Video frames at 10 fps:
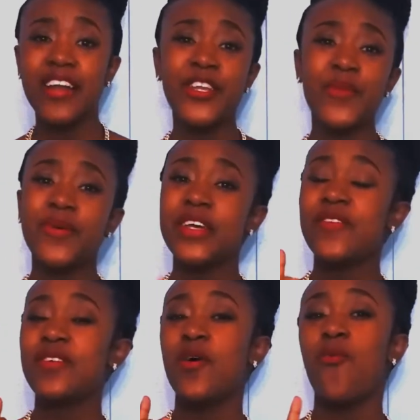and you won't
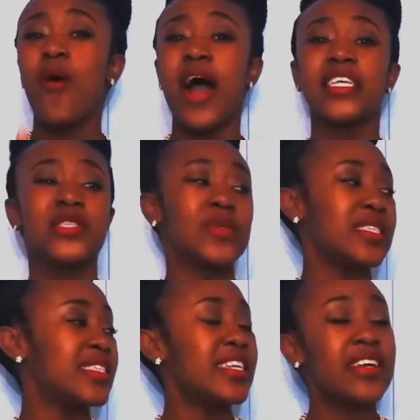even know why you were
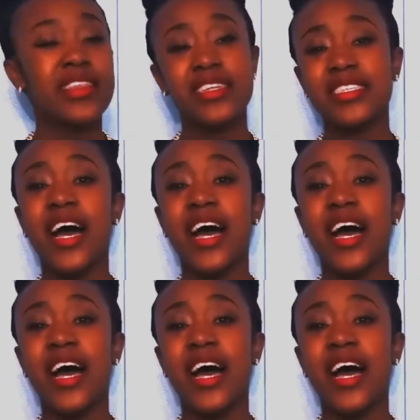sitting on the